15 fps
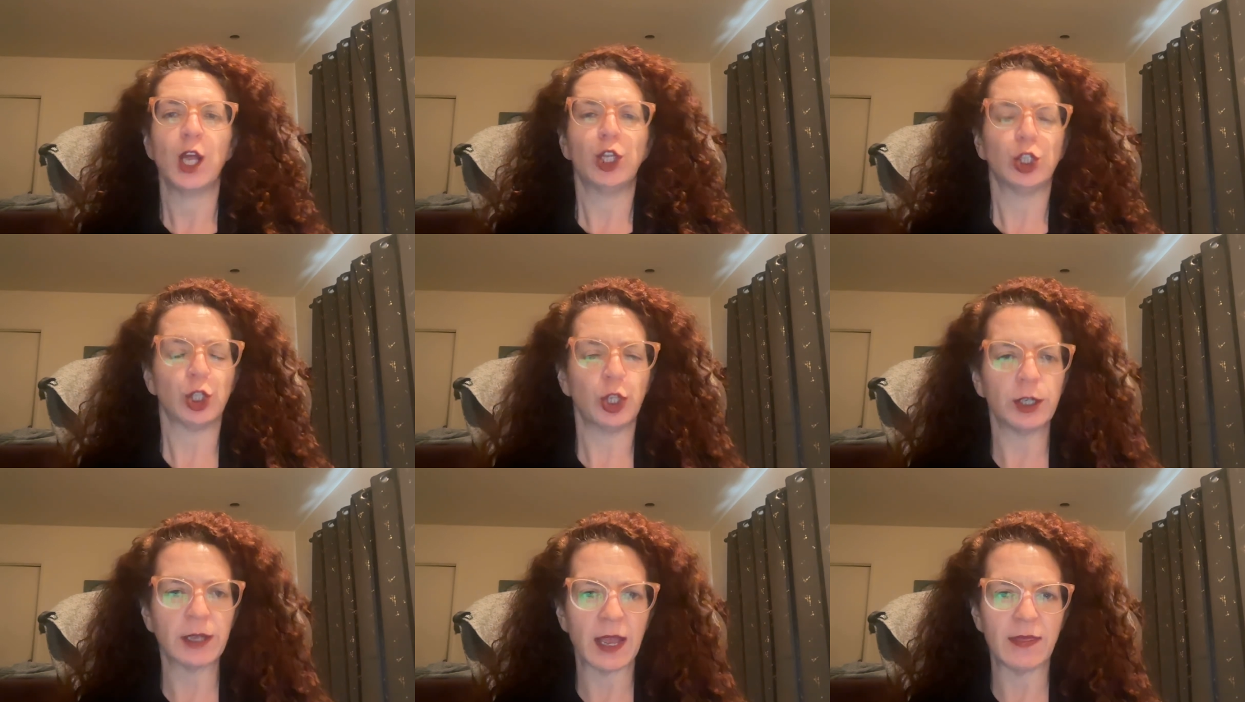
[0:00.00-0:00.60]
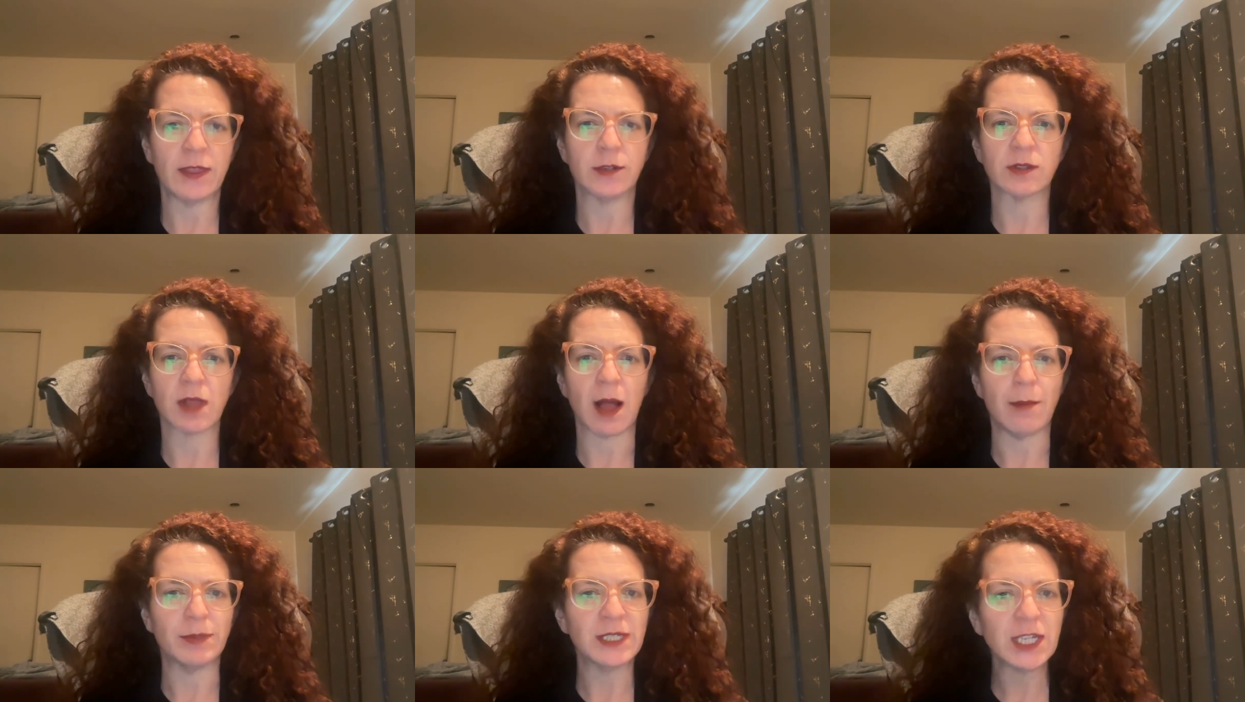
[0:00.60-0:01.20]
look at those
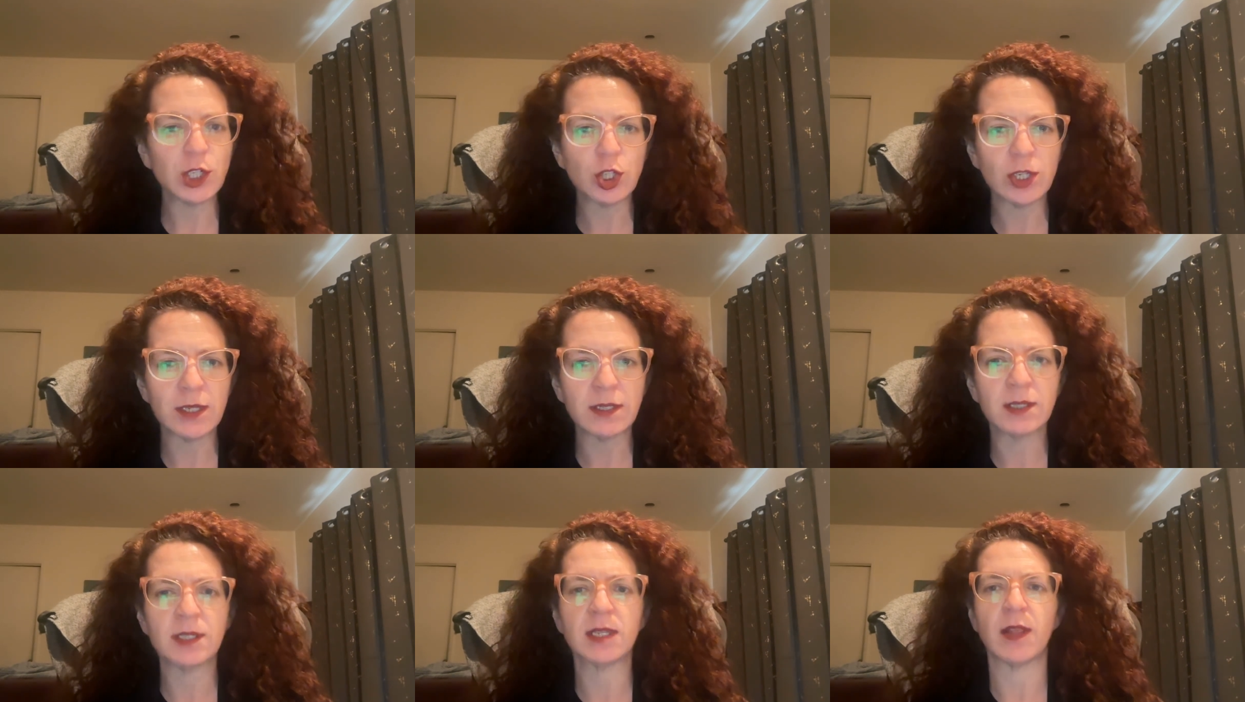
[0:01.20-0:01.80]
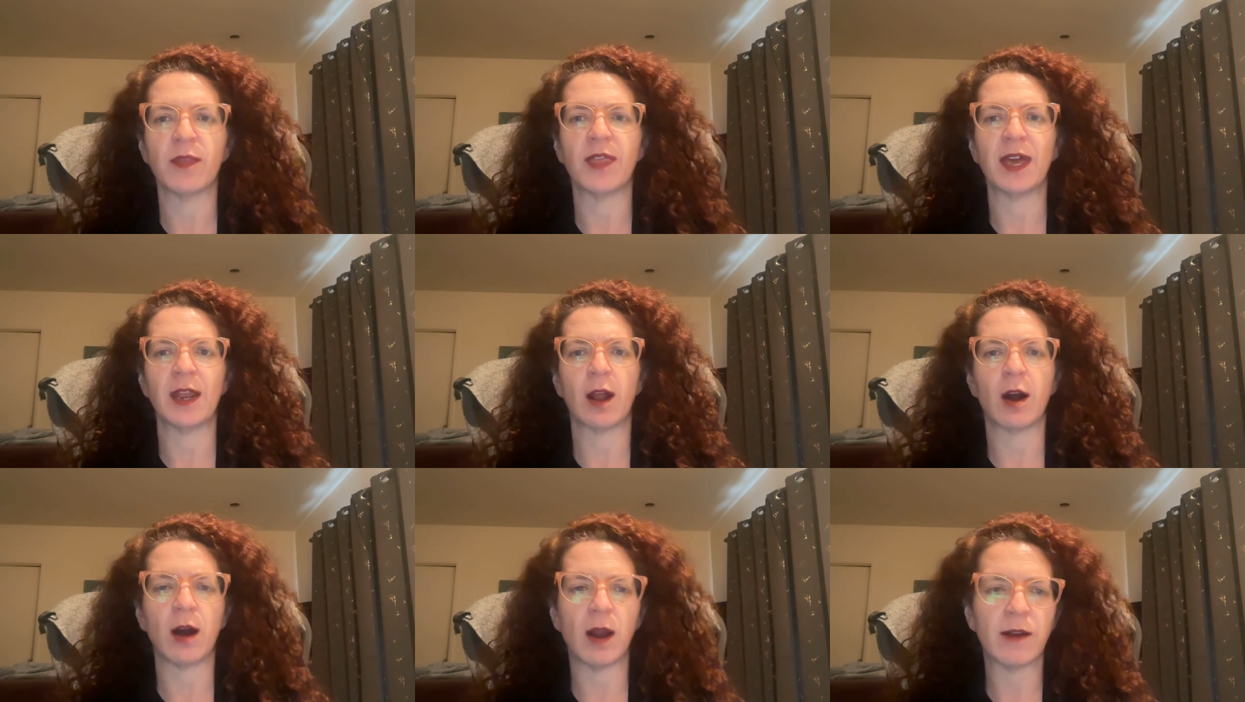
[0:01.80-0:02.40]
competitions
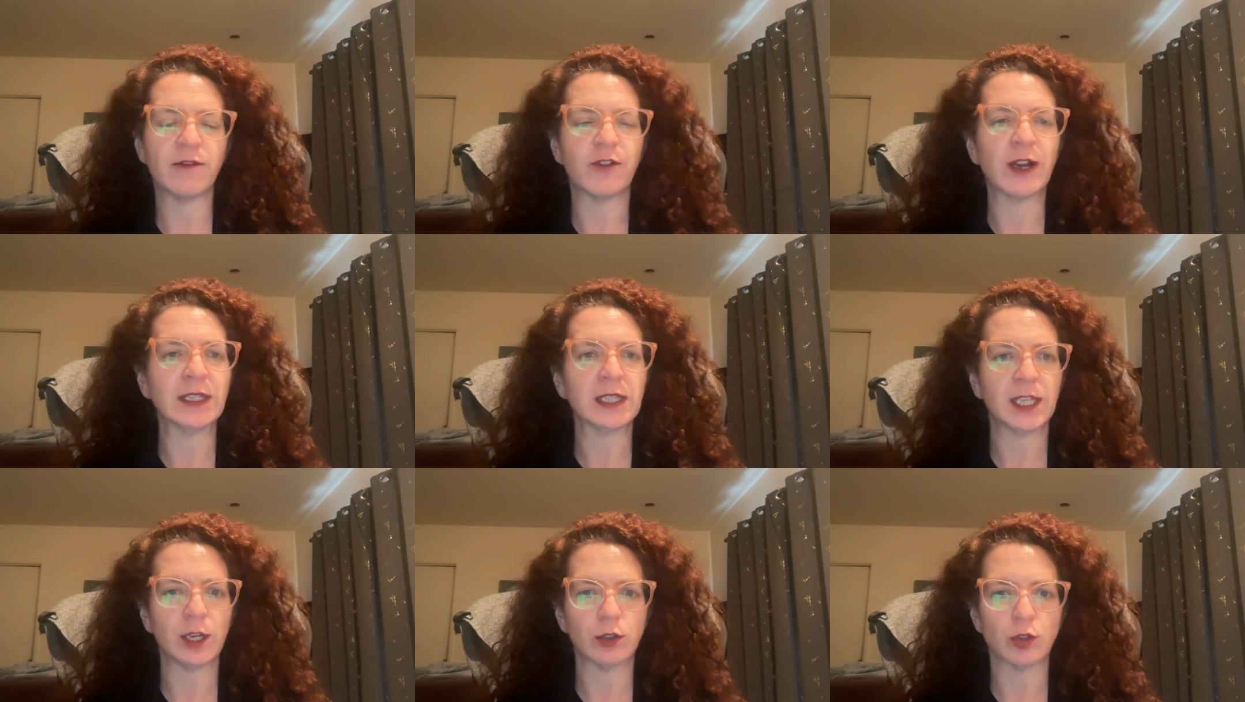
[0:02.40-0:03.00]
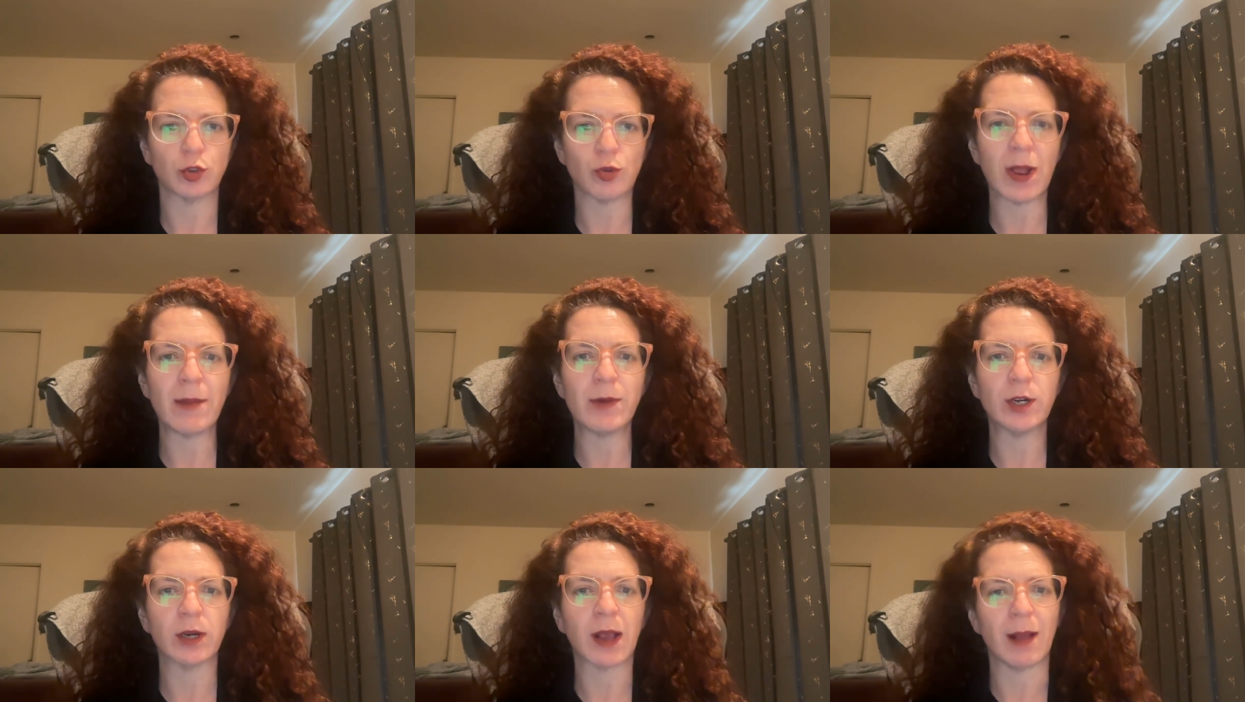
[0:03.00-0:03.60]
that are friendlier to
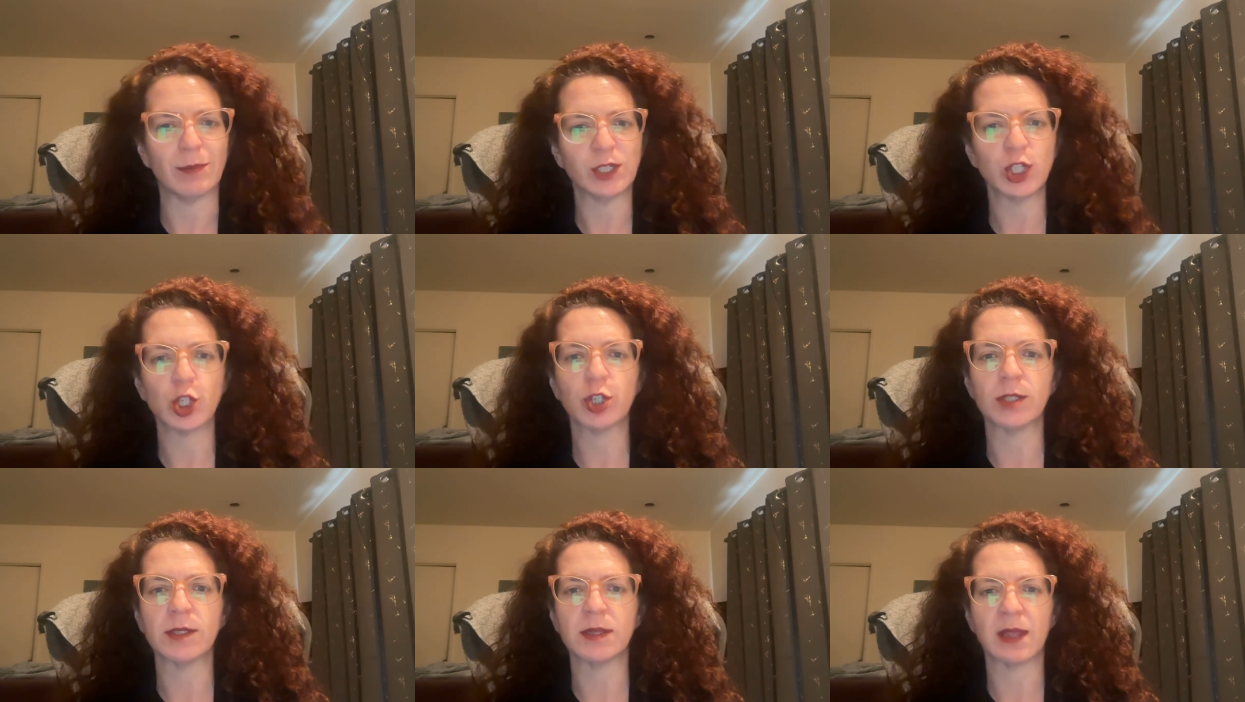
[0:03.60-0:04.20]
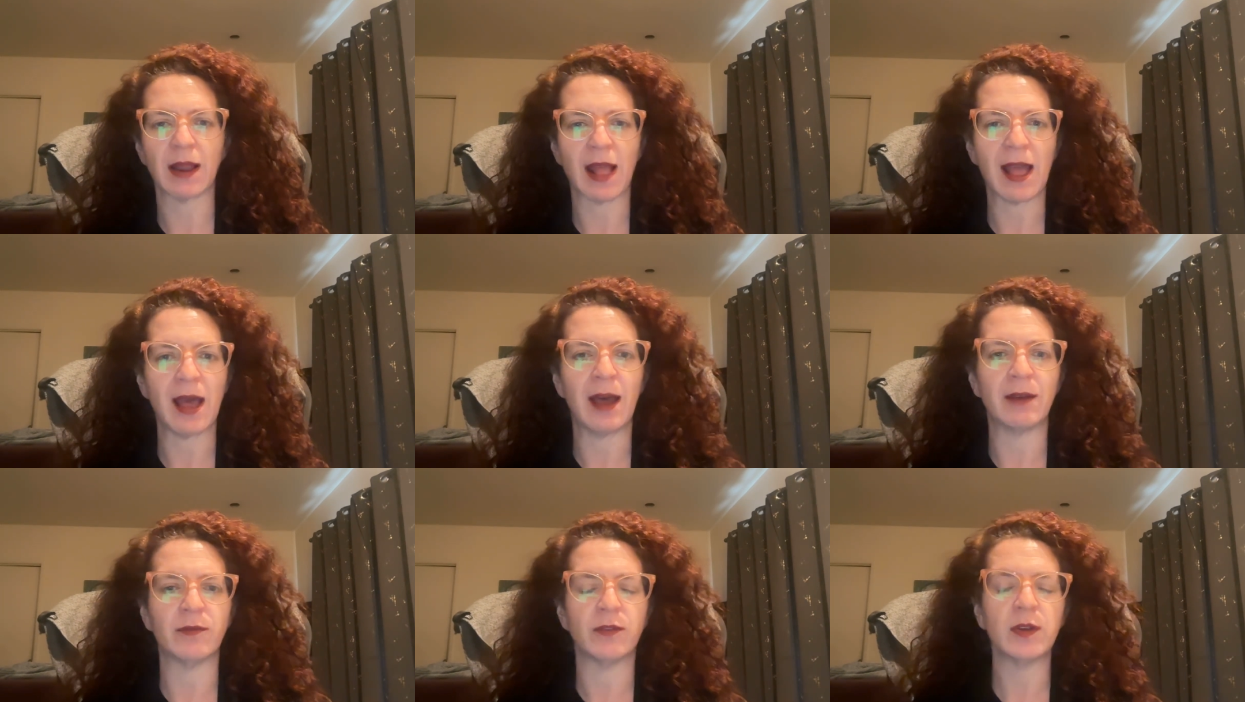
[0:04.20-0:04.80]
drama, or competitions that
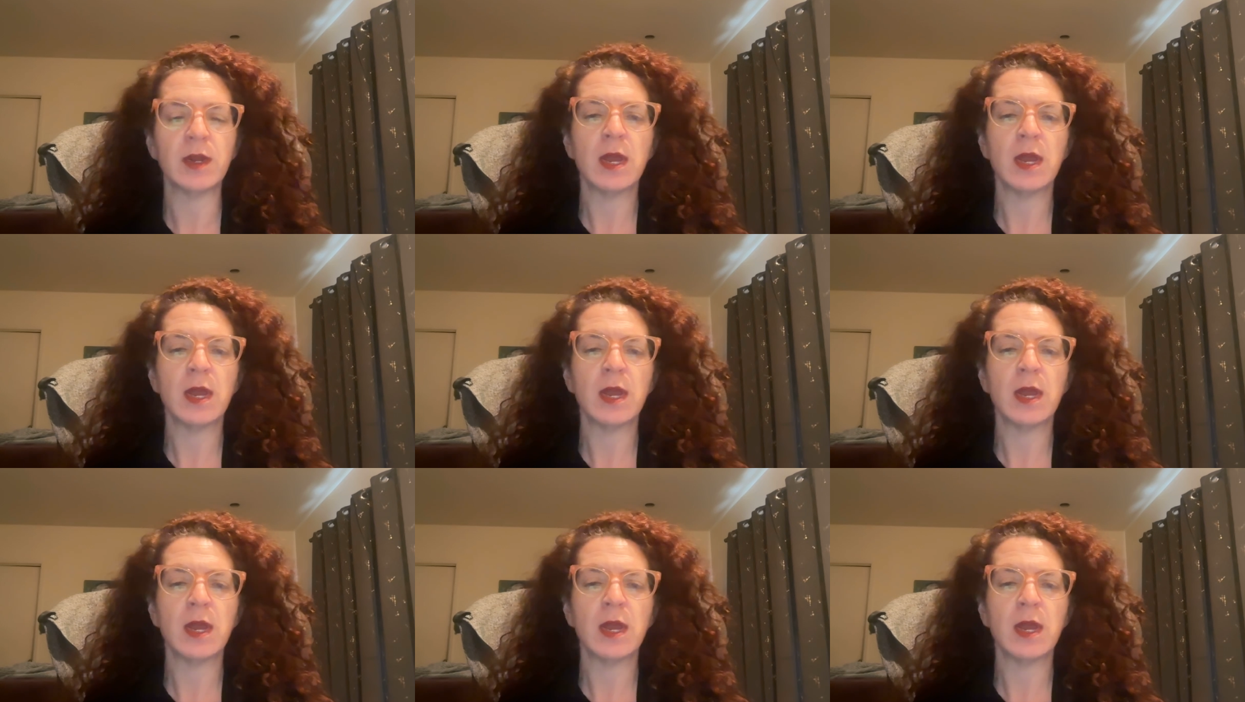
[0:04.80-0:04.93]
have